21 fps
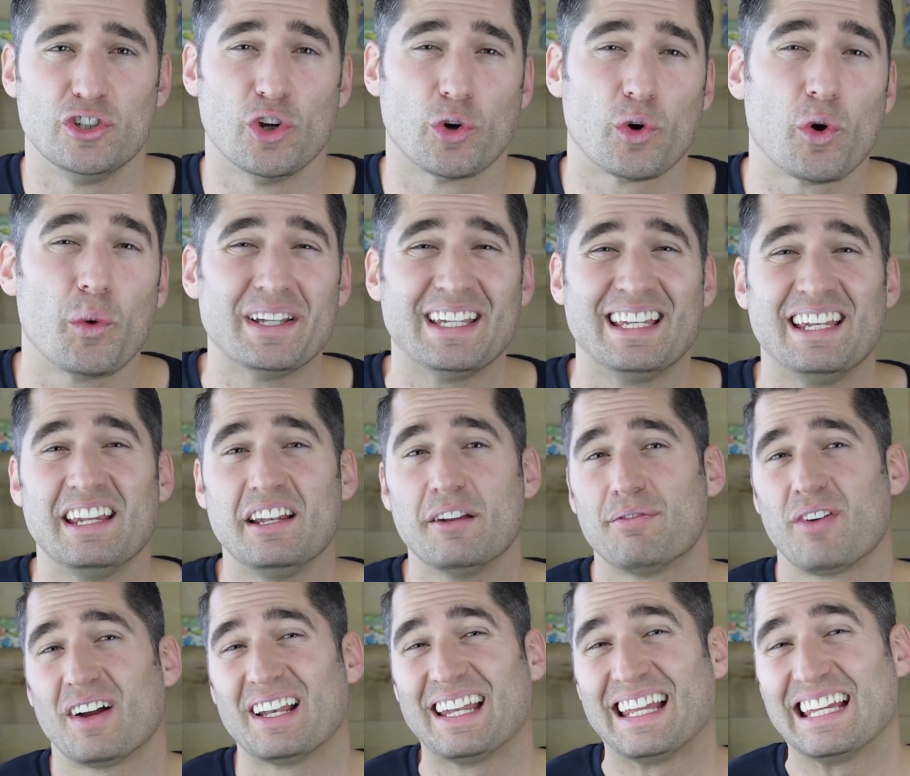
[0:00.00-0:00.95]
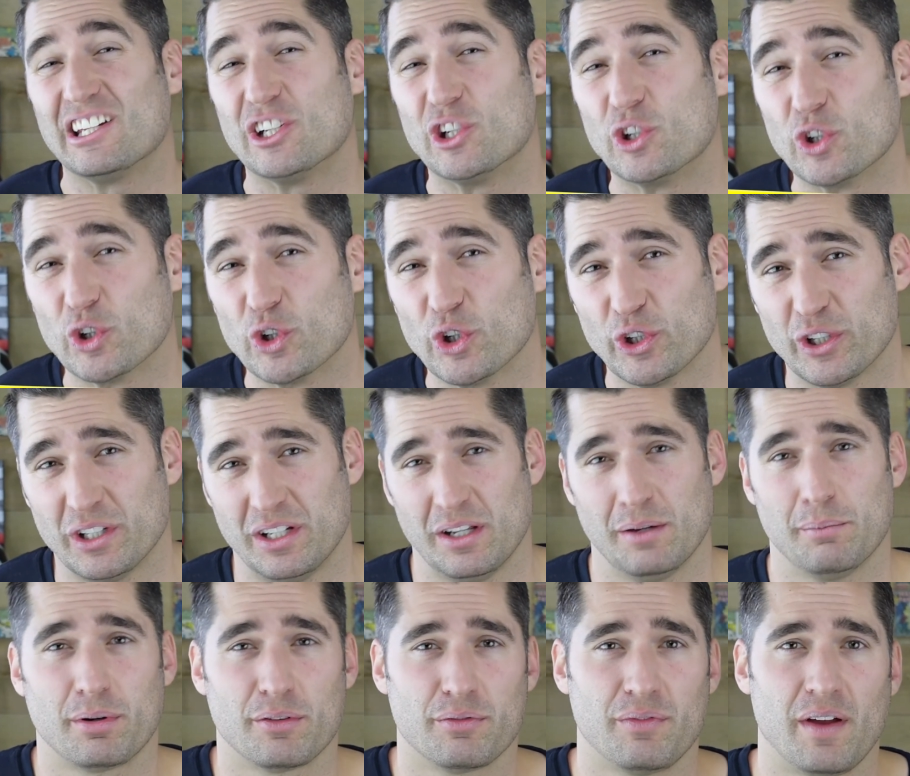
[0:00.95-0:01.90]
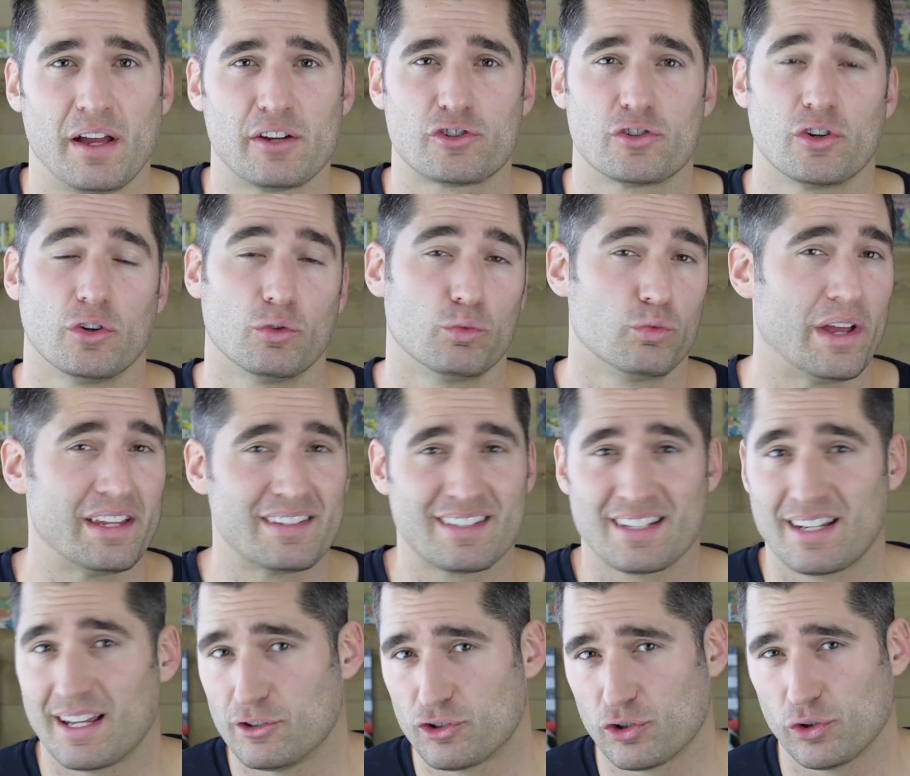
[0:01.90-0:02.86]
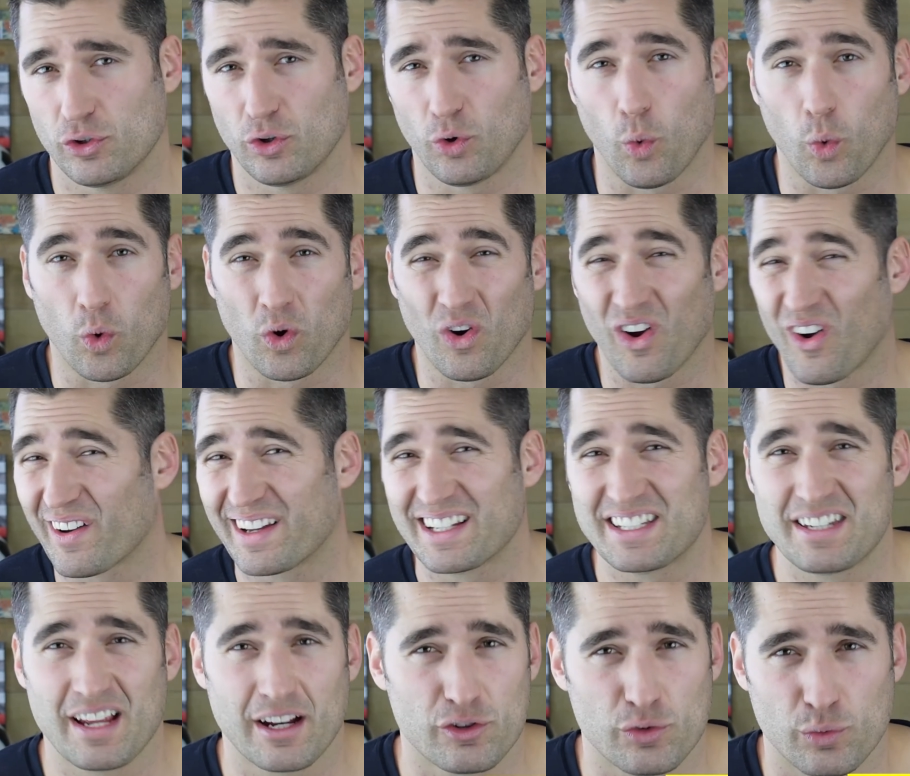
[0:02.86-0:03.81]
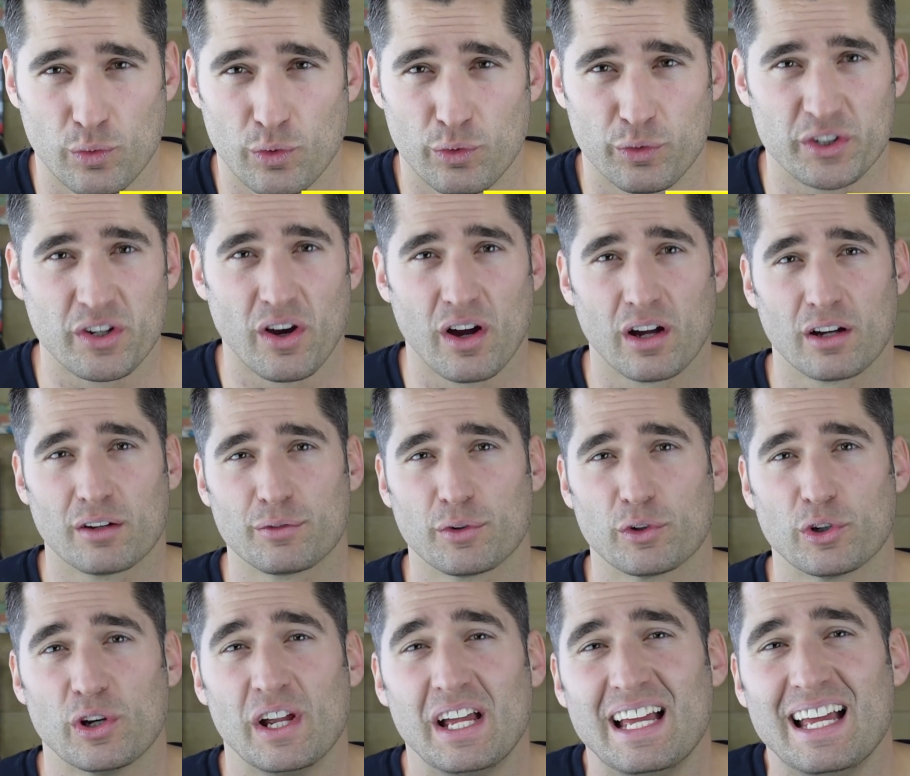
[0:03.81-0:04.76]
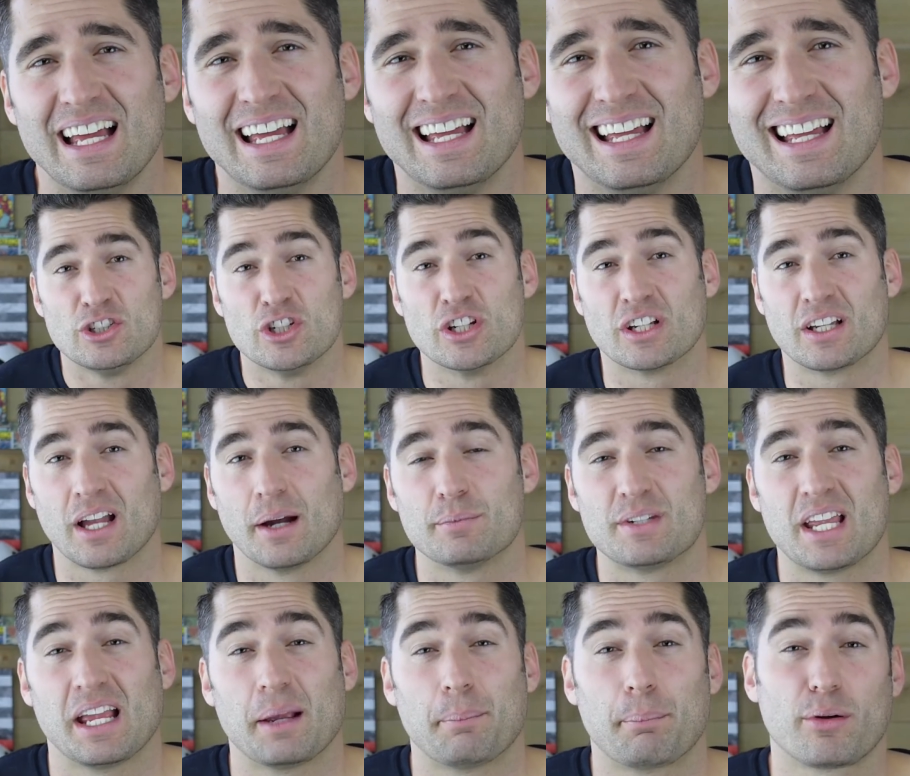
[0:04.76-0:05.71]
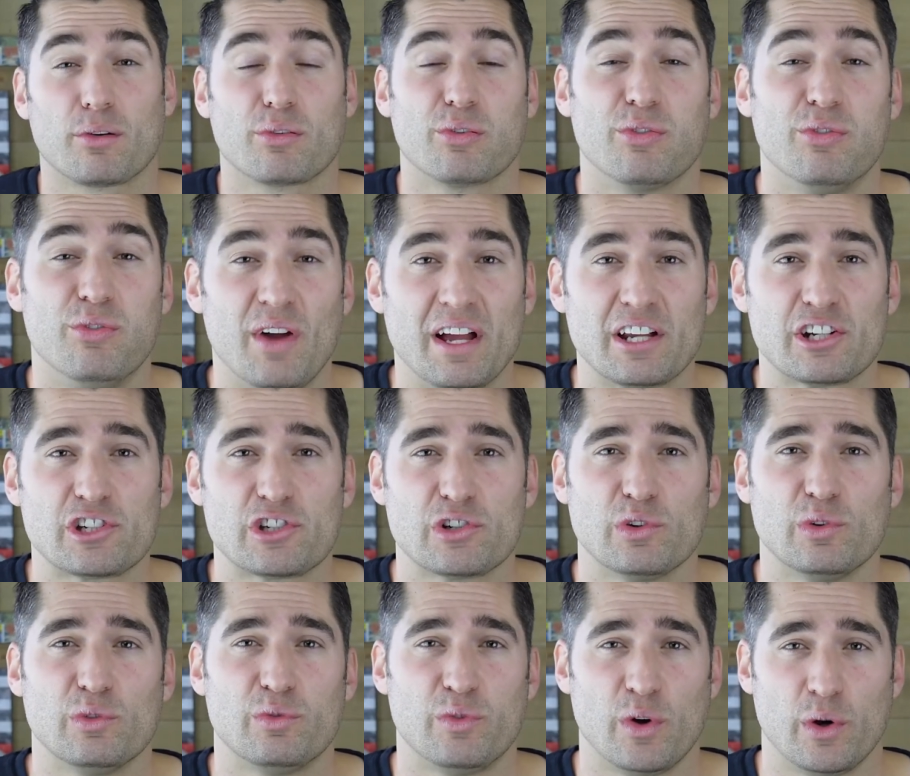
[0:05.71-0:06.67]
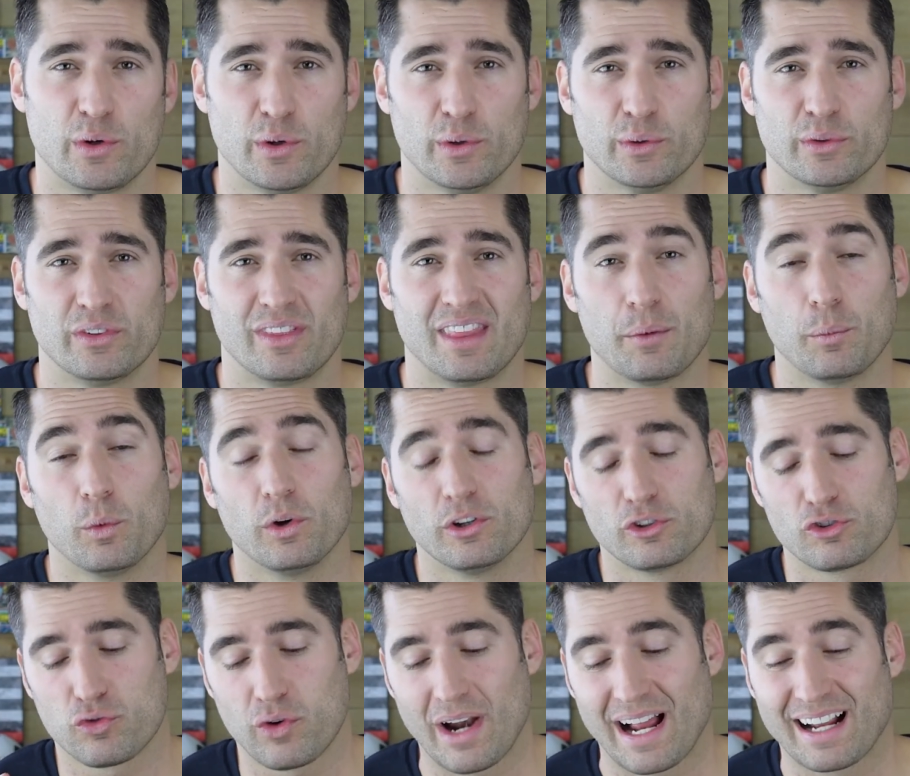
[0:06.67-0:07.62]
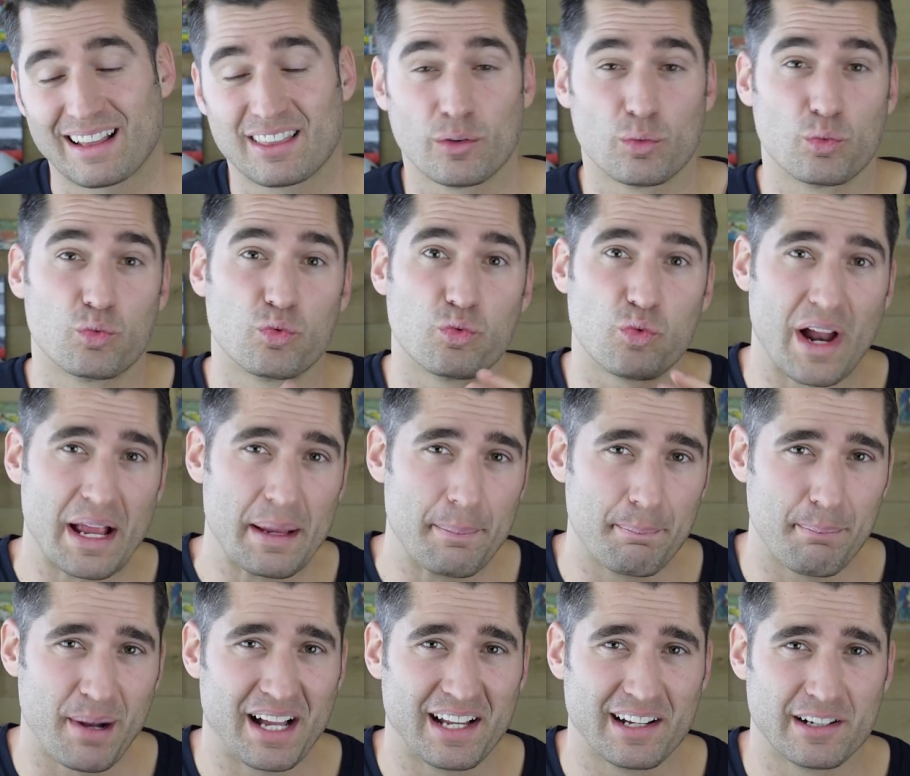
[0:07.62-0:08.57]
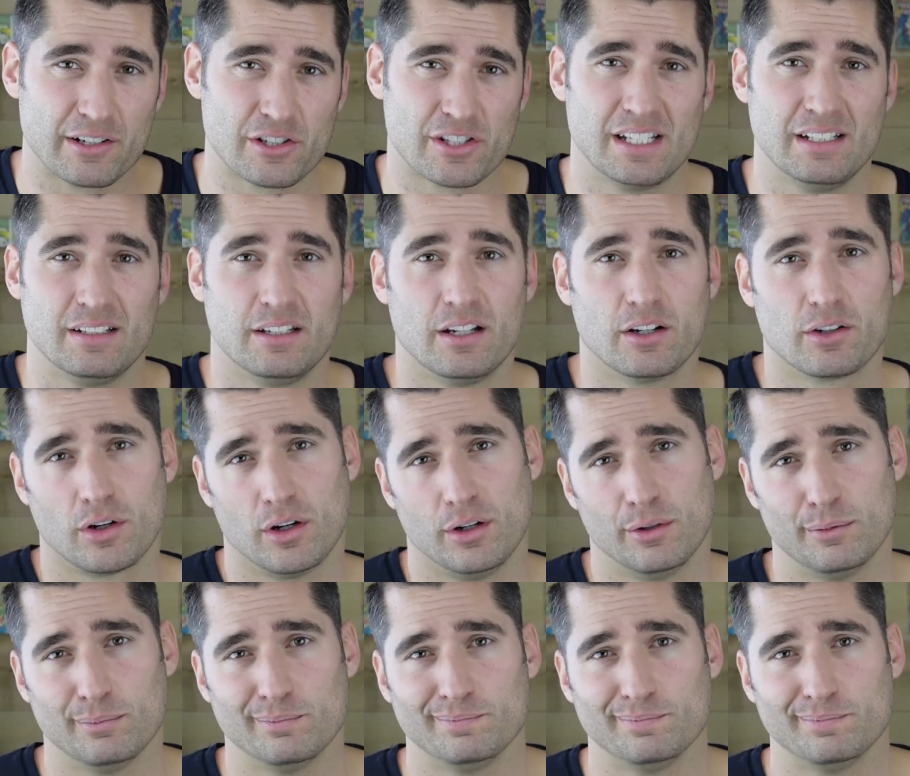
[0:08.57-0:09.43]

you're going to need to find a good professional residential or architectural photographer to come take professional photos that will attract the right buyers into your home.